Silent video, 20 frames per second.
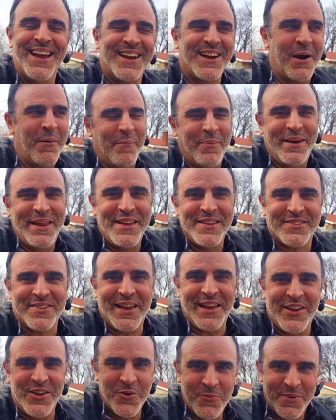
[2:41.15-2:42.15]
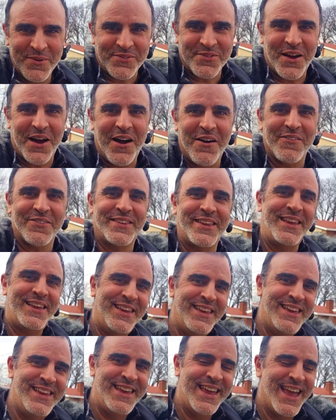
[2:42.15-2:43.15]
companies like Ubisoft,
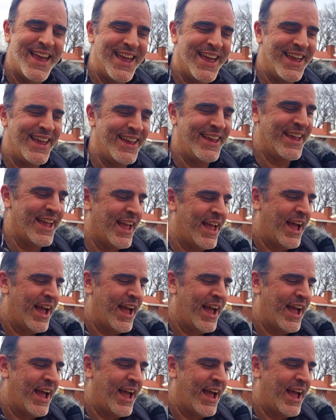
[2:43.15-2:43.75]
EA,